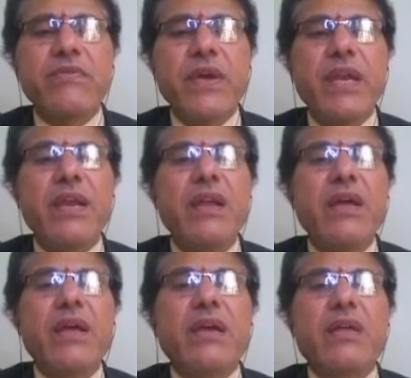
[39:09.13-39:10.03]
wherein
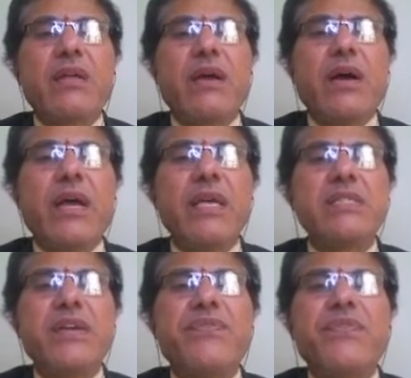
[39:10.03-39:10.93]

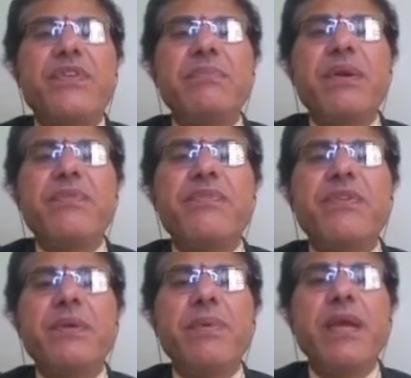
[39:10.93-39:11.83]
ISA 50 by
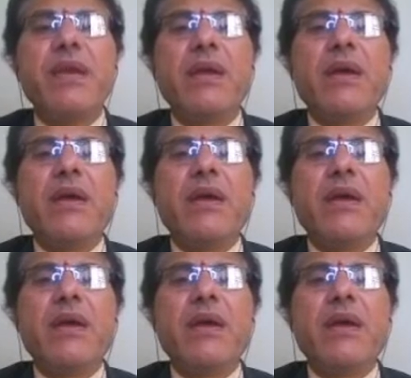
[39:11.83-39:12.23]
50 by